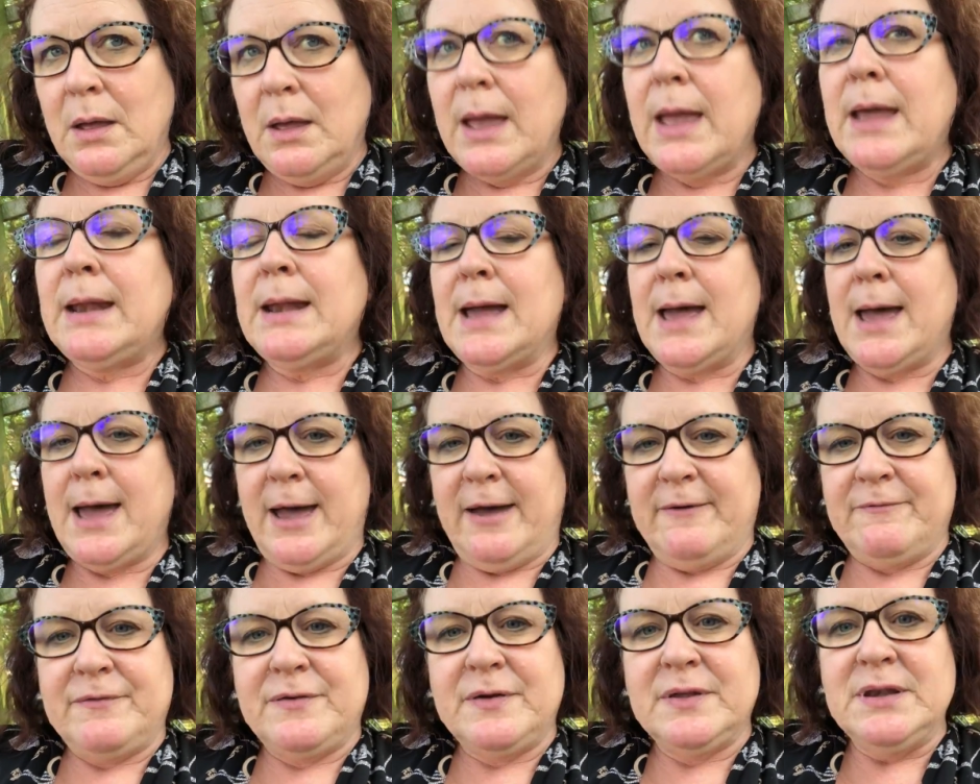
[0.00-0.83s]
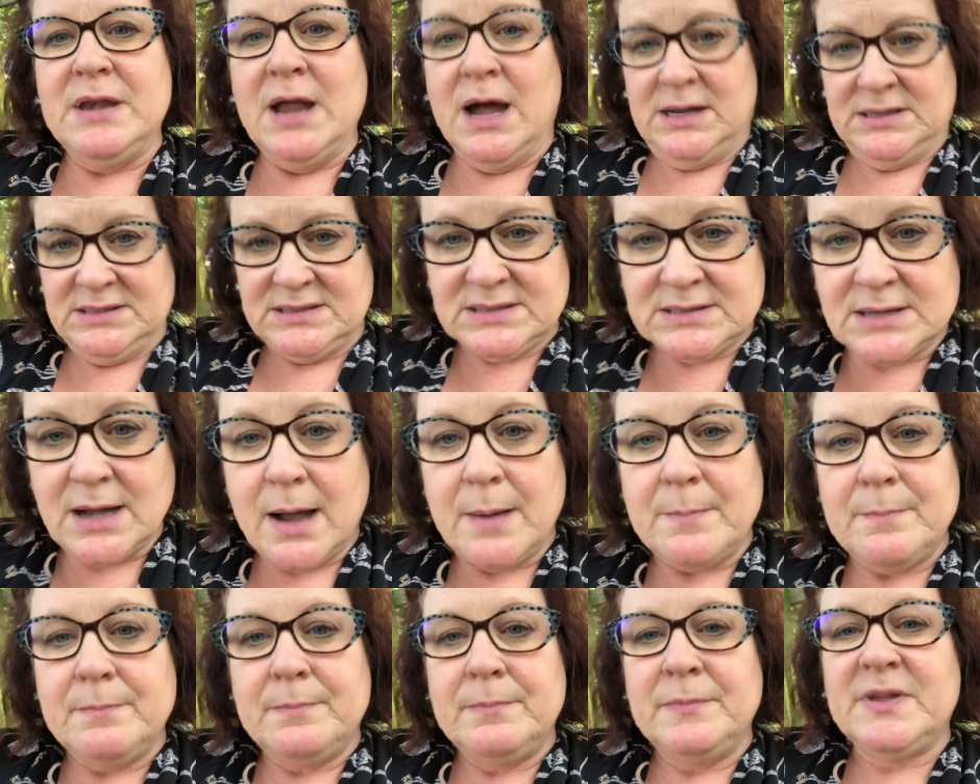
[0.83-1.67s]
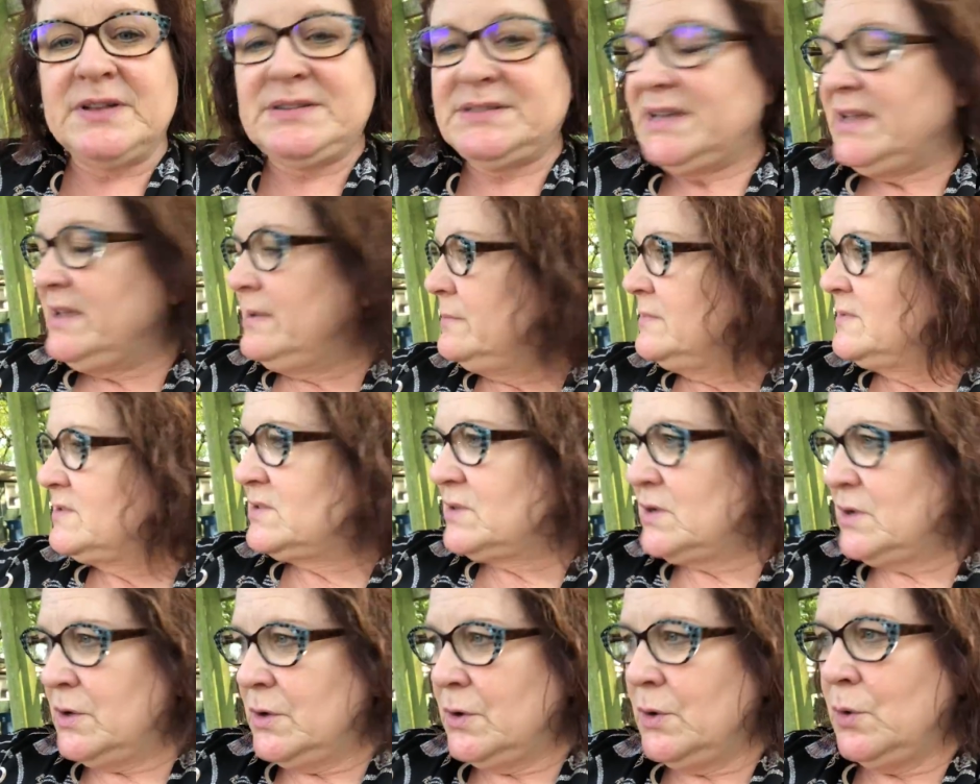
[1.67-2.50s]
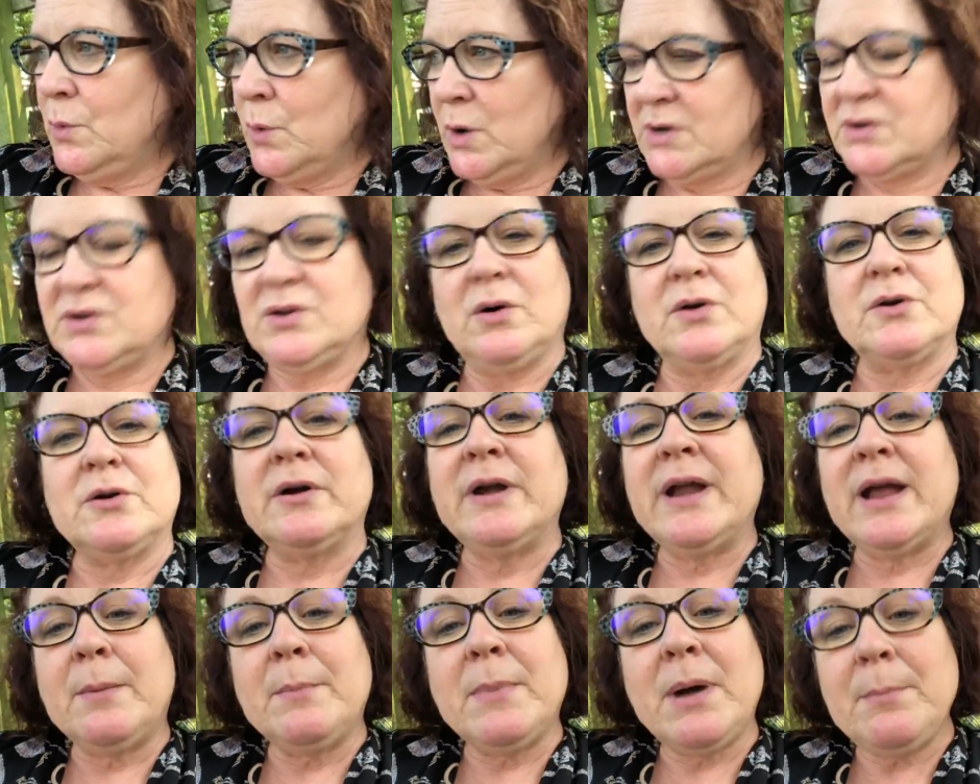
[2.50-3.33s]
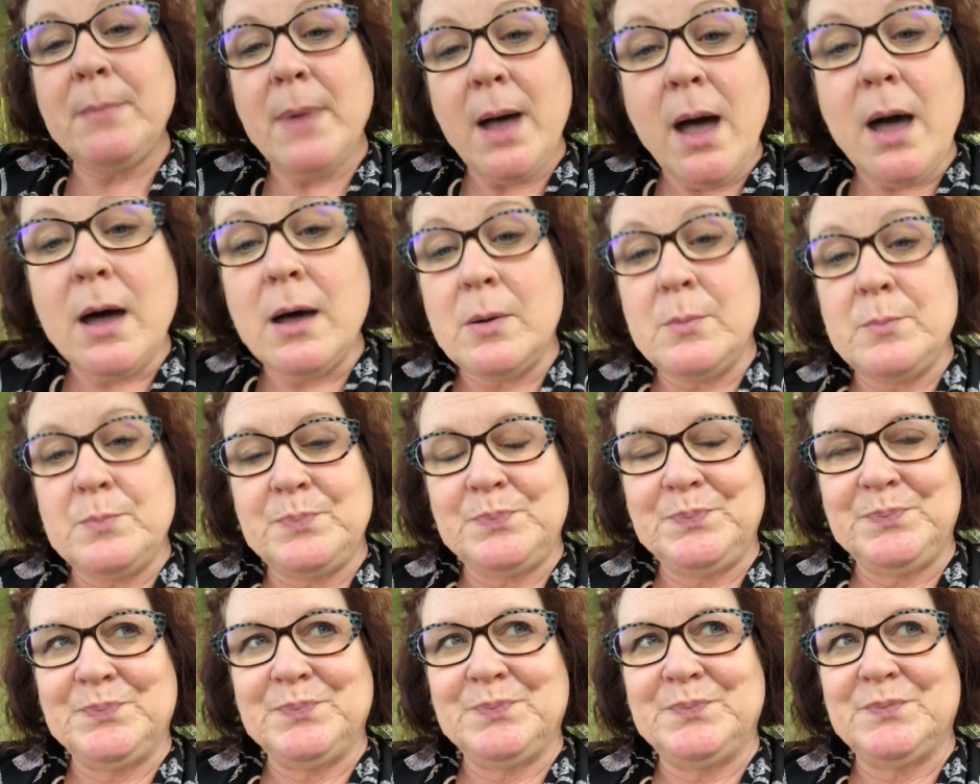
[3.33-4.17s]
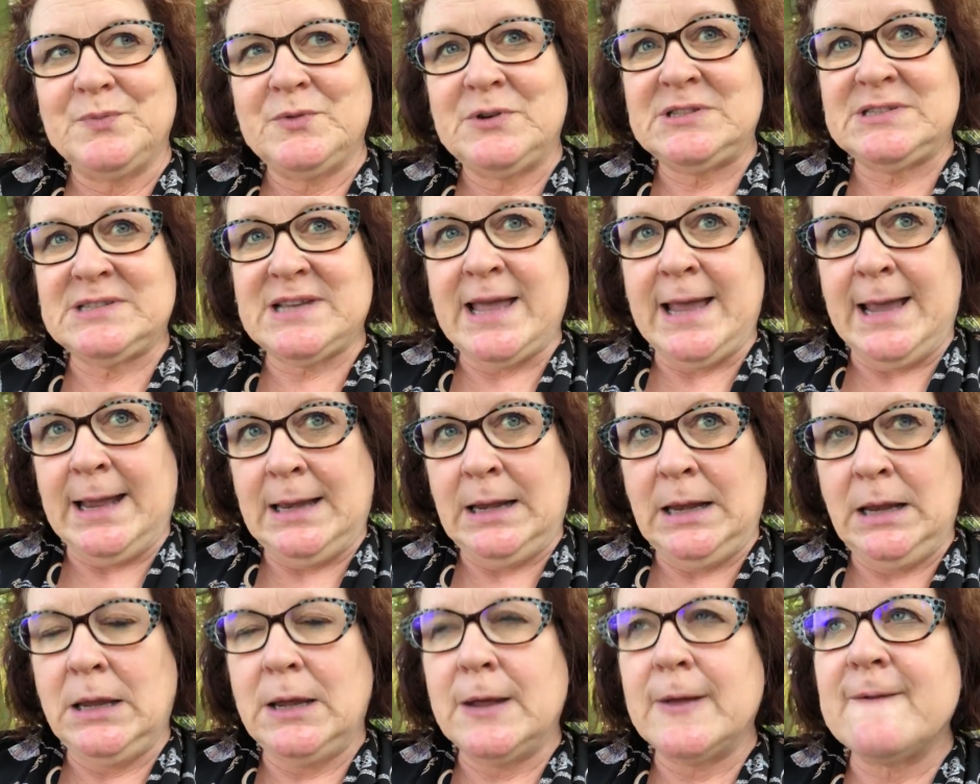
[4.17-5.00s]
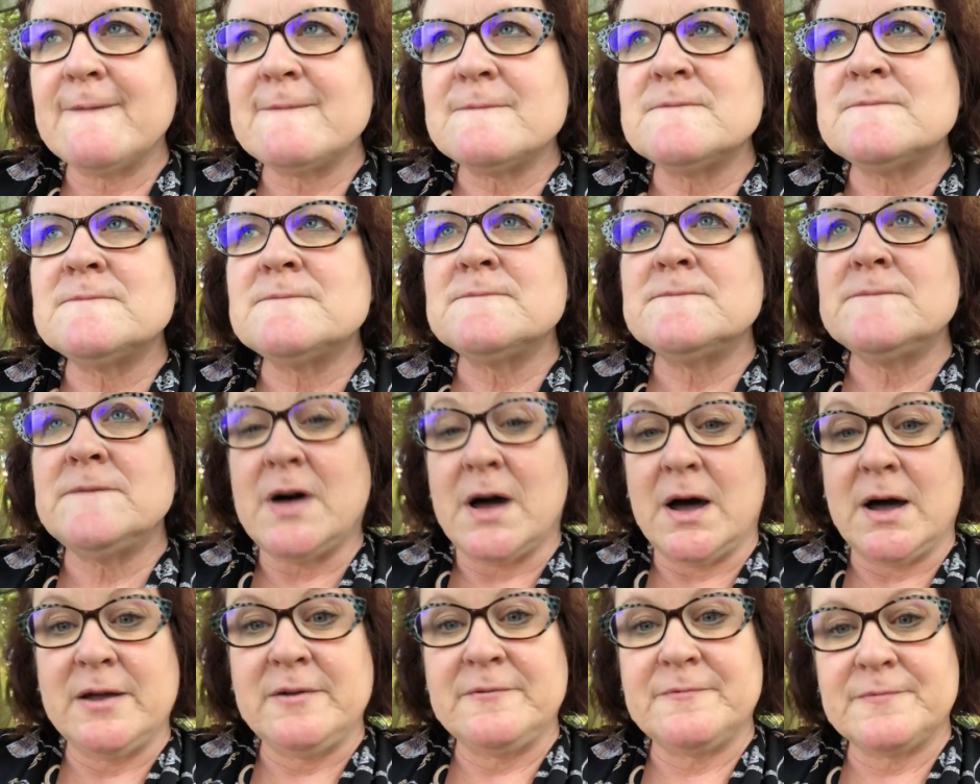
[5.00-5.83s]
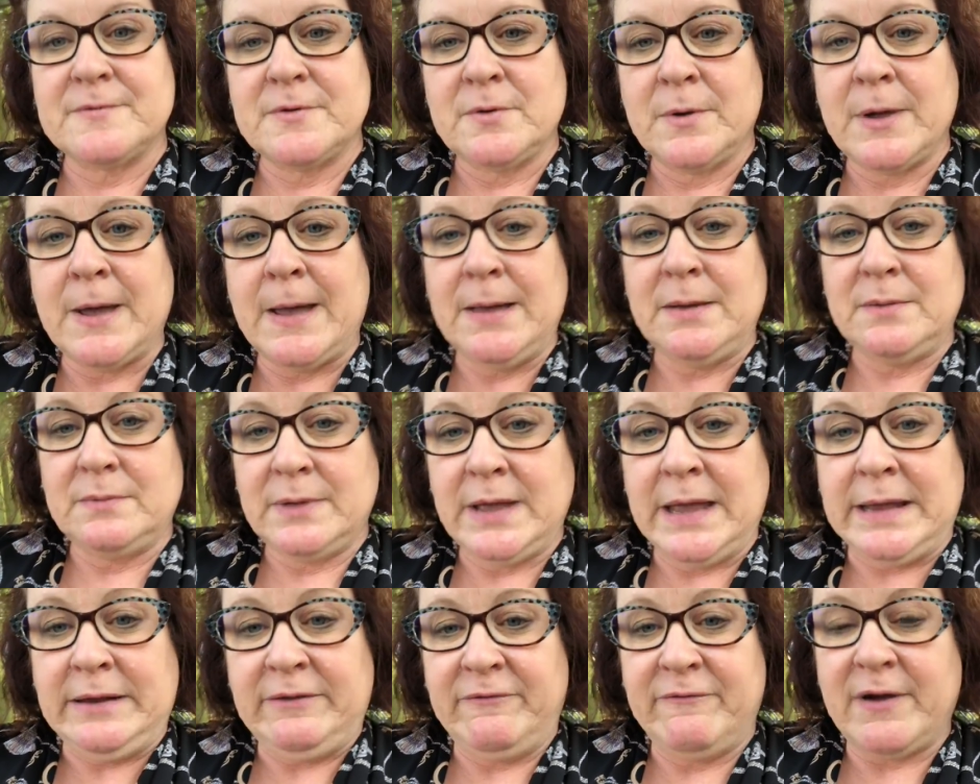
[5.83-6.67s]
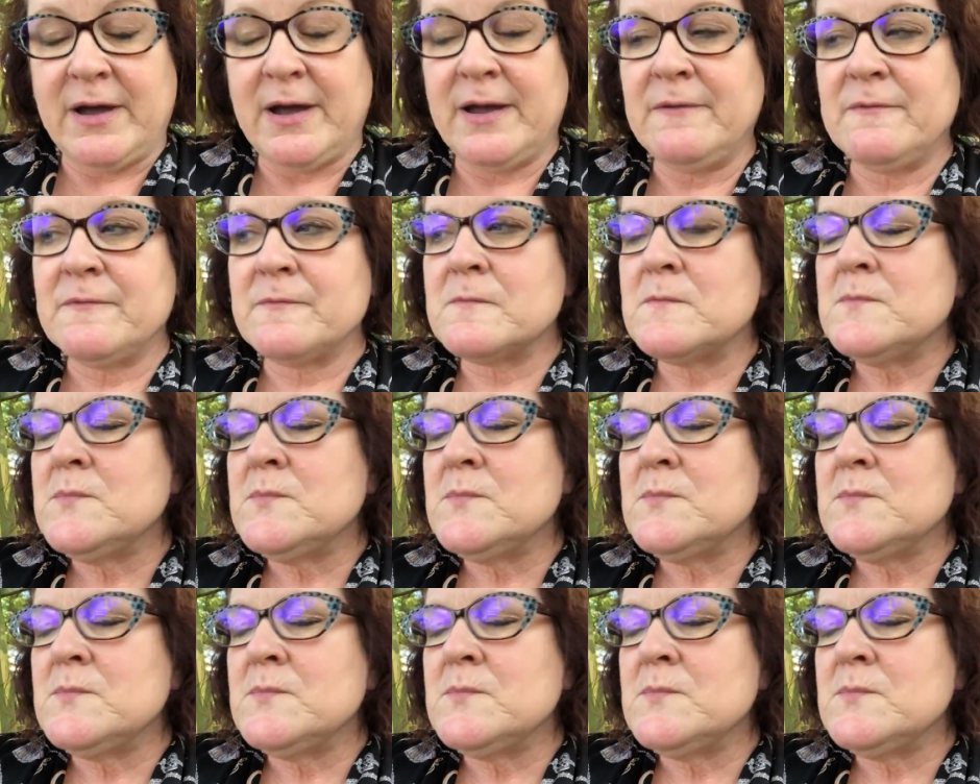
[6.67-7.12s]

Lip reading: and a half, nonstop. The teams worked on her. Now, my mom was 85, okay, 85.